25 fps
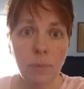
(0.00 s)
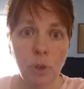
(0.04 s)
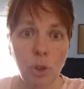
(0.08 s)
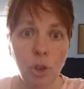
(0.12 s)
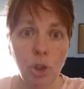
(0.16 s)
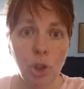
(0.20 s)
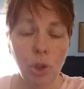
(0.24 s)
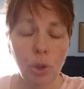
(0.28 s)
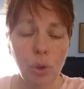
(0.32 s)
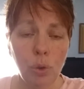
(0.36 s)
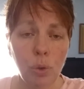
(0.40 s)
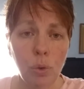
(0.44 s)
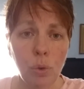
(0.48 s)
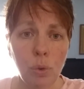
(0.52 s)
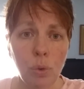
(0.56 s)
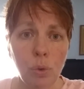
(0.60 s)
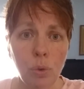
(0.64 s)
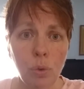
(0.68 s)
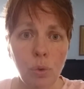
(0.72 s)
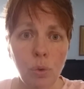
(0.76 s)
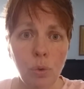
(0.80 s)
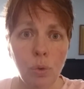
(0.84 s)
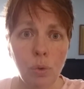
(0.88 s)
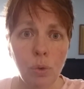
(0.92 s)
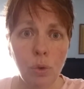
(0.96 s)

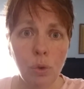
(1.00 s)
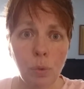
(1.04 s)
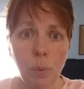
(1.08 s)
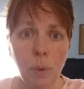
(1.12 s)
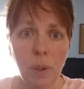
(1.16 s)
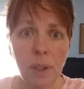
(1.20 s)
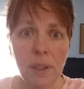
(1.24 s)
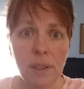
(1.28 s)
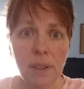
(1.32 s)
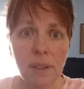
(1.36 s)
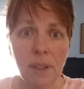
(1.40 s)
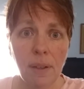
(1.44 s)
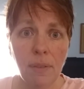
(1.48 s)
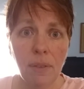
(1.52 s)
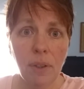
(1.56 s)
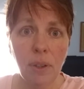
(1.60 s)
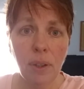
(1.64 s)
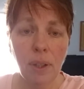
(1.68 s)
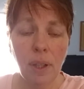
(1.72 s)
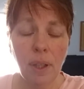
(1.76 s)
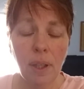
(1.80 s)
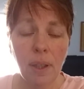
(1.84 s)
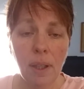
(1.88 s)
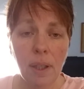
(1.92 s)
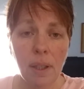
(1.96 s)
June
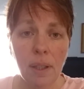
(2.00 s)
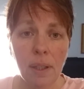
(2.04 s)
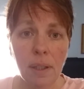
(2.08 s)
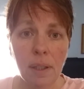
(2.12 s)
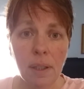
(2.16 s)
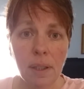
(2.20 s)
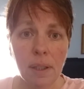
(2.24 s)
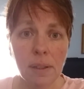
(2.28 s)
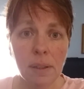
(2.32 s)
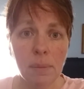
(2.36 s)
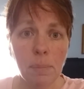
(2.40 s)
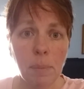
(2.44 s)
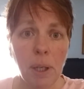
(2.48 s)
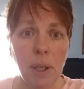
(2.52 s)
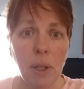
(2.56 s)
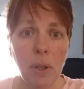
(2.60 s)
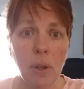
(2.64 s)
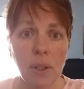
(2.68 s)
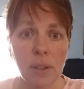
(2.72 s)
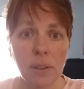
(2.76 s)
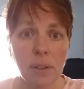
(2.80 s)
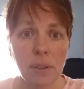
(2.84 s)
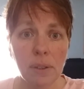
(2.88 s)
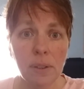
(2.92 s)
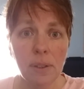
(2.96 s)
27th, I think, is my
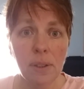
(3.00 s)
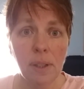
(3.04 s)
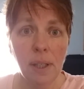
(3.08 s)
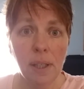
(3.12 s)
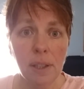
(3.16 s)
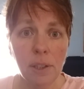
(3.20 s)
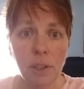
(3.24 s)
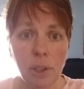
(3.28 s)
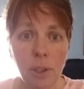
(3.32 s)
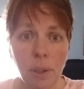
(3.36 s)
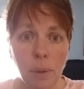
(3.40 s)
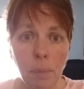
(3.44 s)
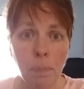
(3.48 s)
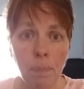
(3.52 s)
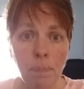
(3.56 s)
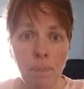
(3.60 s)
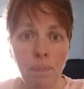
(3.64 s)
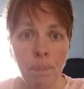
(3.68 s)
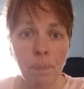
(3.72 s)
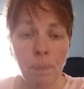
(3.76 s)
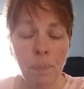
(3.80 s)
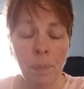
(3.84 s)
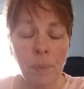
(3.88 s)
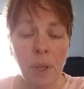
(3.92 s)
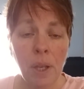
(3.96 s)
consultation.
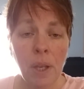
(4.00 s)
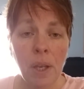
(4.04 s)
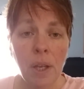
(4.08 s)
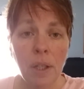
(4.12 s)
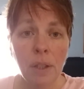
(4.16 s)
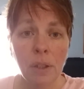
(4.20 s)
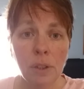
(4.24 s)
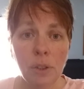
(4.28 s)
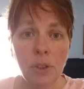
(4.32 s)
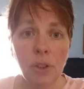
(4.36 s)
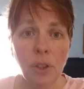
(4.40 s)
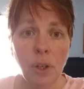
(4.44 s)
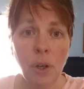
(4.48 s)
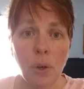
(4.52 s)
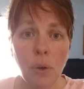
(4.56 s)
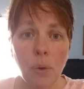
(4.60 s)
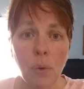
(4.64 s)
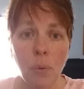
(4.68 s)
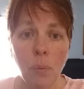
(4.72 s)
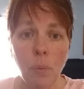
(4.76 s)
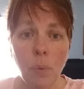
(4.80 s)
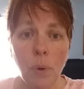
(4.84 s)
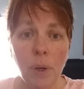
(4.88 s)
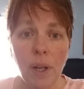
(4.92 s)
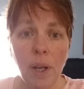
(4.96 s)

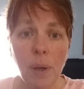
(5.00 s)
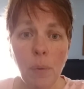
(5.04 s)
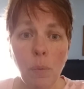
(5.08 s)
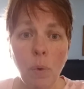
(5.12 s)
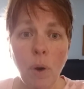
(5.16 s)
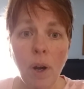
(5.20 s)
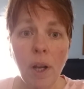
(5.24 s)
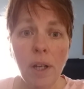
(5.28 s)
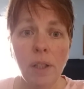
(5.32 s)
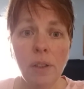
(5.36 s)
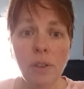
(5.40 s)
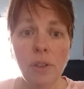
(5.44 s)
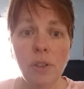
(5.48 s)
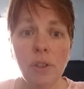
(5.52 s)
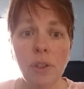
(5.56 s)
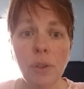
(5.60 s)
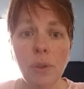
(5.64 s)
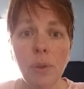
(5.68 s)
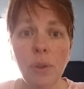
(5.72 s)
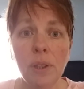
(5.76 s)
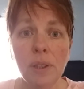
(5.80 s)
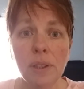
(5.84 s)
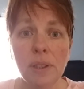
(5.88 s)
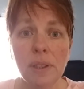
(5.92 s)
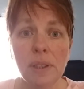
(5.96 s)
So what I want to
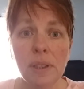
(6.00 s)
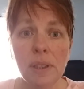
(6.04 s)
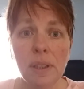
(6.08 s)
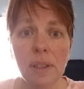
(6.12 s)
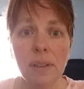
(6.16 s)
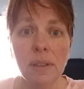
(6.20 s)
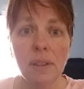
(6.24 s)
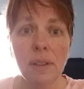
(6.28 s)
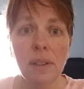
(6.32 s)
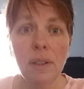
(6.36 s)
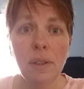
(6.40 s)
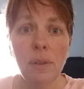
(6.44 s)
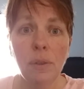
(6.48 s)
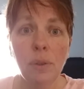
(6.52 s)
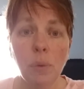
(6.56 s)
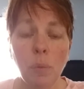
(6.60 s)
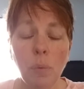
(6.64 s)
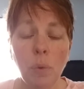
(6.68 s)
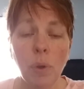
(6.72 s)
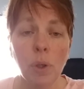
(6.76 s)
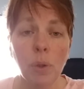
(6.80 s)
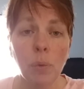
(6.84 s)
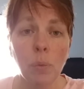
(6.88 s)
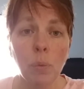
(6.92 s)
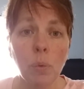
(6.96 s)
do is to continue to
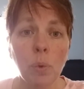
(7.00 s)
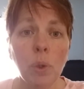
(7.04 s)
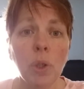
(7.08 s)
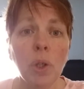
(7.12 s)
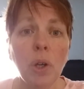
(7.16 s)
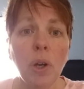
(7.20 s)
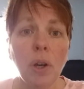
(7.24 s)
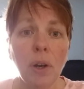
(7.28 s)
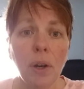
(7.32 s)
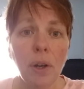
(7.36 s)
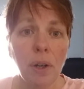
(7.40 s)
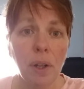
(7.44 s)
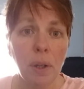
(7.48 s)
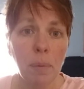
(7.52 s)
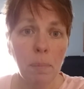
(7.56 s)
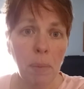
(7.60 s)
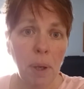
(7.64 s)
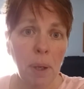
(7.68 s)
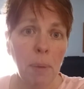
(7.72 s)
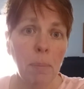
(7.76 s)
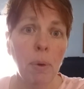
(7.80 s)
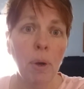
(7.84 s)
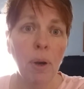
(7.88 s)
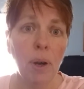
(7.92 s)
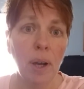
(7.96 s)
work real hard on
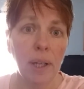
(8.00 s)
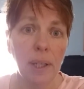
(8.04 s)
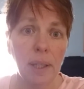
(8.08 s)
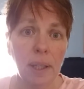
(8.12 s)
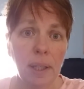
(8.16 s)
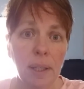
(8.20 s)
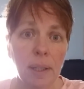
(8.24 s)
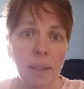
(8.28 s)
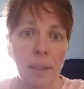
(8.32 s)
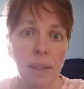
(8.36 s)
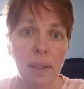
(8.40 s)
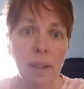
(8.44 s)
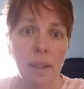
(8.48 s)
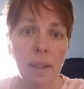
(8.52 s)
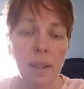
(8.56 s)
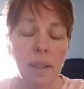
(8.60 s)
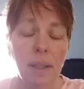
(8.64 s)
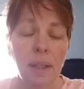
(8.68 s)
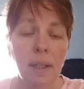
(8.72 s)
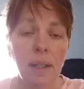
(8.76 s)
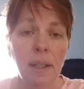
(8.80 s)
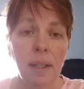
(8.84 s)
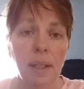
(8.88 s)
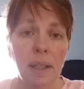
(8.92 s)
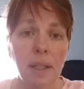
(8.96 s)
my body
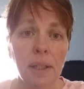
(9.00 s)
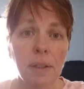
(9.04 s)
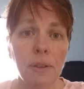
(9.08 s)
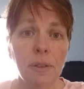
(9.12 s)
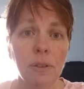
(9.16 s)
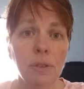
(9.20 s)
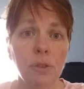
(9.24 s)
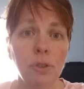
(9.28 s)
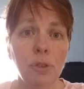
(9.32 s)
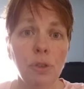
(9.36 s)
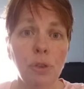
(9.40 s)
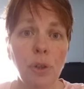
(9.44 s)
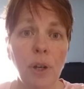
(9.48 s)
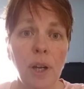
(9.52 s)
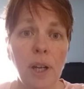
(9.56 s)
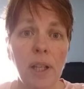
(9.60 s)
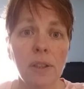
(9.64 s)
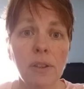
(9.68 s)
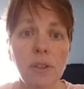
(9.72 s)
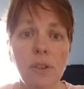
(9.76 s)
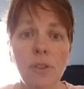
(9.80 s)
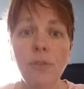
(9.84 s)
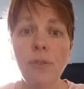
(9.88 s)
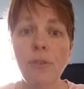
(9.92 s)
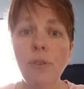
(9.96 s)
in
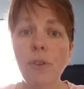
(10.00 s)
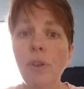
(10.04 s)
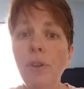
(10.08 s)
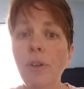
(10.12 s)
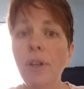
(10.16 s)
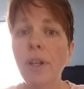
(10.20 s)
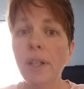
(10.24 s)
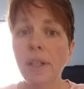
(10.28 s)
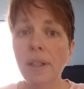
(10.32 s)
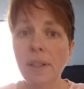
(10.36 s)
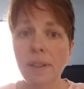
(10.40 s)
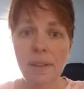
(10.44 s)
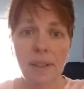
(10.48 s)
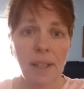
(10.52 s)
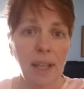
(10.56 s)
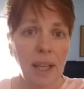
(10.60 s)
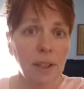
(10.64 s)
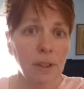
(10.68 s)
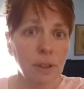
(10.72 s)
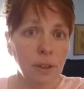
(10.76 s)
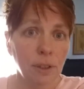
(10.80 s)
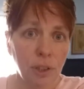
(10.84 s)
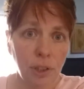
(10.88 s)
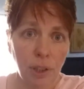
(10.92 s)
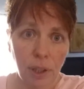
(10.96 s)
transferring
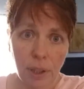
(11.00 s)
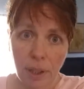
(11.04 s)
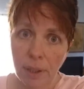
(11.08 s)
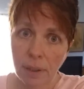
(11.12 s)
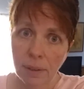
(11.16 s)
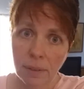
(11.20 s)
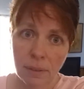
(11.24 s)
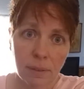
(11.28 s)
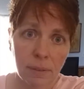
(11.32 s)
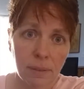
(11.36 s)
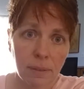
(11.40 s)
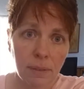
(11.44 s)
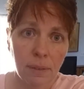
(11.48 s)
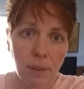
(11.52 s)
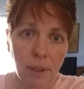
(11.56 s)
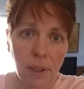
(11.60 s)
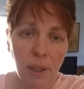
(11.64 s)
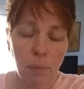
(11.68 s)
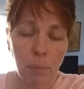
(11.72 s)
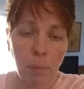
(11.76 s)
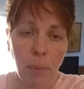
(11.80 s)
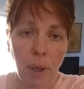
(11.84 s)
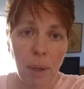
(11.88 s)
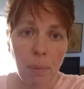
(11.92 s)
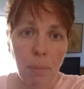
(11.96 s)
energy
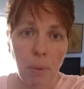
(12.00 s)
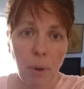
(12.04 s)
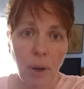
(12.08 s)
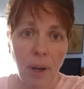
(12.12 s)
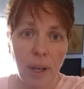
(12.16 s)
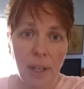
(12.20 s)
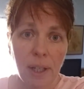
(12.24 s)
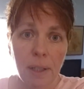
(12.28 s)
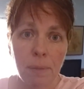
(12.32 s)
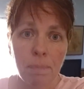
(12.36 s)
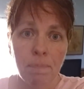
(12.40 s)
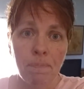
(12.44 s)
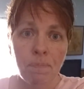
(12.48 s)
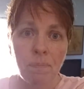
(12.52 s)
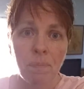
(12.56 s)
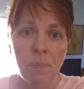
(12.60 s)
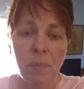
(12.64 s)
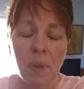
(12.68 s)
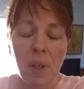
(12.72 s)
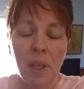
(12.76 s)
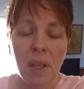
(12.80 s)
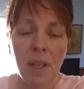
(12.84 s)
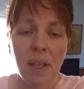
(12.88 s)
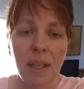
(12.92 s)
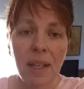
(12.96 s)
in my body,
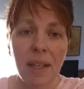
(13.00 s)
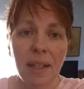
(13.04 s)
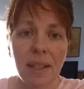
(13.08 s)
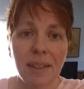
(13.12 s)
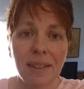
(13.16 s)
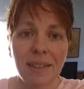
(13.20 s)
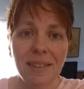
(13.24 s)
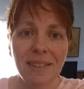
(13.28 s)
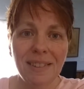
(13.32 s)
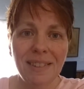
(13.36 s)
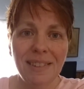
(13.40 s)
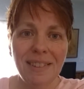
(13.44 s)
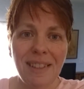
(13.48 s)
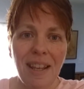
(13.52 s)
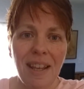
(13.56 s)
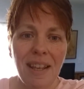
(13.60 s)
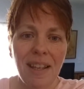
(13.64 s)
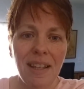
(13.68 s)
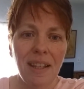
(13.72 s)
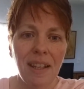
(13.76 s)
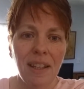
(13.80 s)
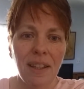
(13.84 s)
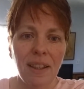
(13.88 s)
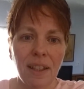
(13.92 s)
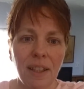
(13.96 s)
in
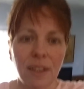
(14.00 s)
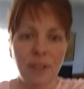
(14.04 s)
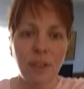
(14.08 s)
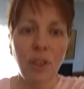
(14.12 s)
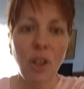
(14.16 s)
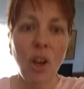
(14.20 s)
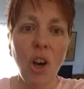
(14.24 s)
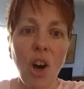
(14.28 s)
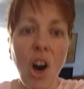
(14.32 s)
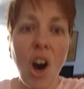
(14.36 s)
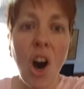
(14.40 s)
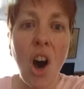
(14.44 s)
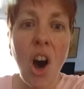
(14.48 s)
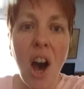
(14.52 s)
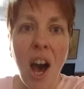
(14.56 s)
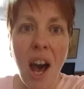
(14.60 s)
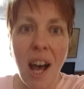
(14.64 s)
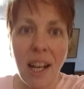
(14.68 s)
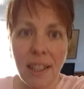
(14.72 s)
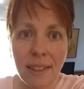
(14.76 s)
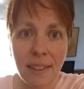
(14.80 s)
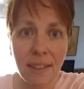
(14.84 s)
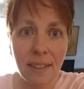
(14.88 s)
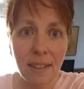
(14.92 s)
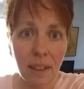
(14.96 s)
taking this
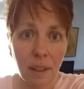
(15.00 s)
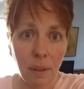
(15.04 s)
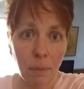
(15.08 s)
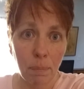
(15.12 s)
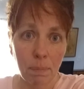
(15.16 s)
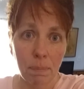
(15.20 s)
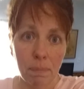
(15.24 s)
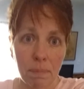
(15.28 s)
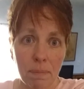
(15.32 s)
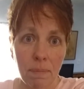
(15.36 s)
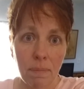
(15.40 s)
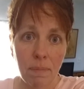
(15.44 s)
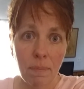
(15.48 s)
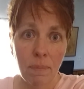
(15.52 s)
awesome